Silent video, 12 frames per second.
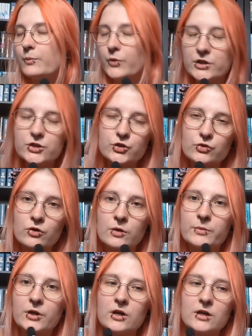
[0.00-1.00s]
I'm pretty
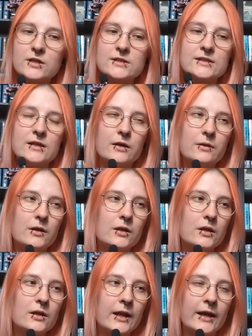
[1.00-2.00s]
sure, because
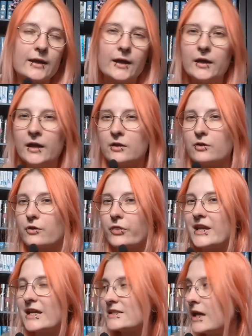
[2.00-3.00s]
in like, I don't know,
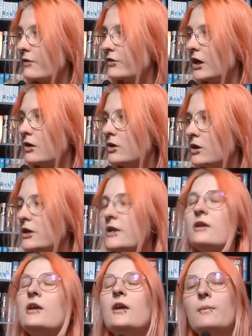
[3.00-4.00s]
the next half an hour,
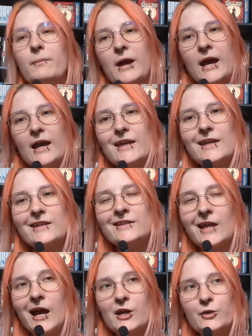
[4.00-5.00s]
my
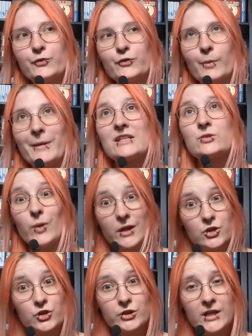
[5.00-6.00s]
yarn for my
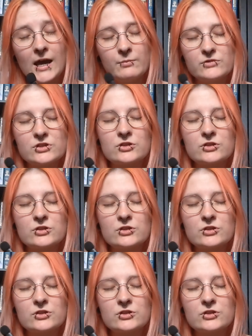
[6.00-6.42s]
sweater should come.